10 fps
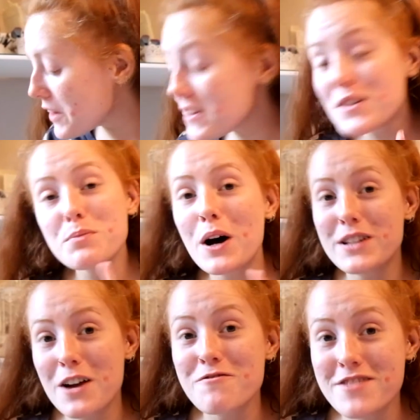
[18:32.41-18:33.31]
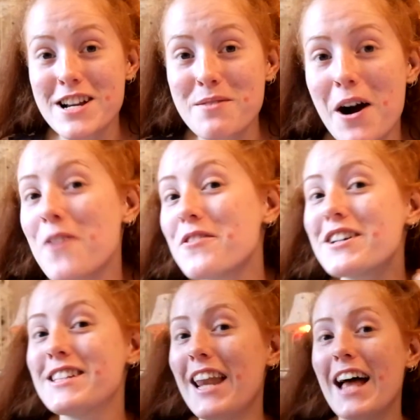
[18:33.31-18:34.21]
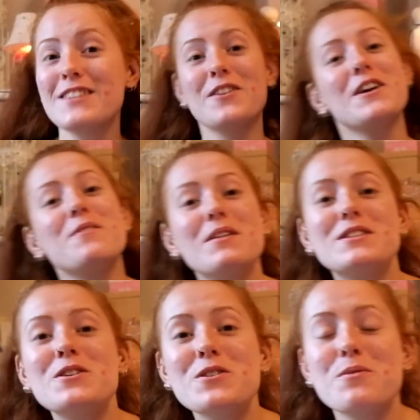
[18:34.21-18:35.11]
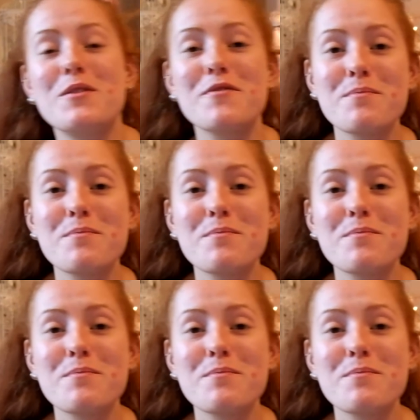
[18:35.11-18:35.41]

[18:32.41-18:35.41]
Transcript: and this has worked out really well, because the last item is another one